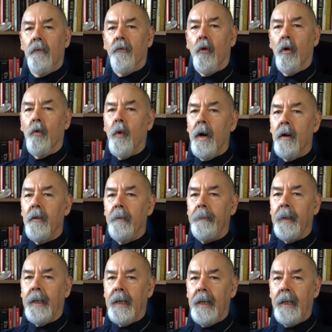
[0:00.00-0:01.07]
For where the
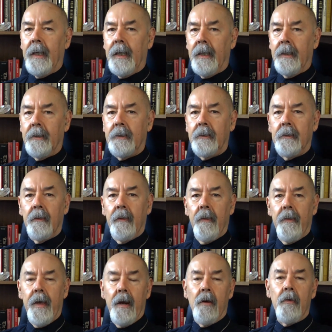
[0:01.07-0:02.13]
beginning is,
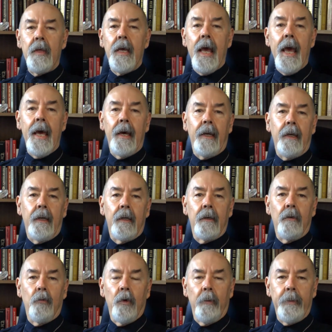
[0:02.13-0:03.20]
there the end
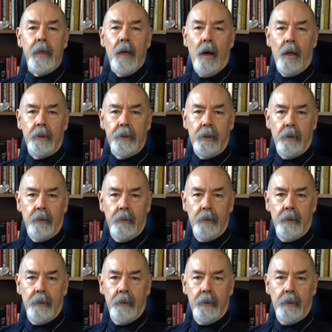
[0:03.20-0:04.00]
will be also."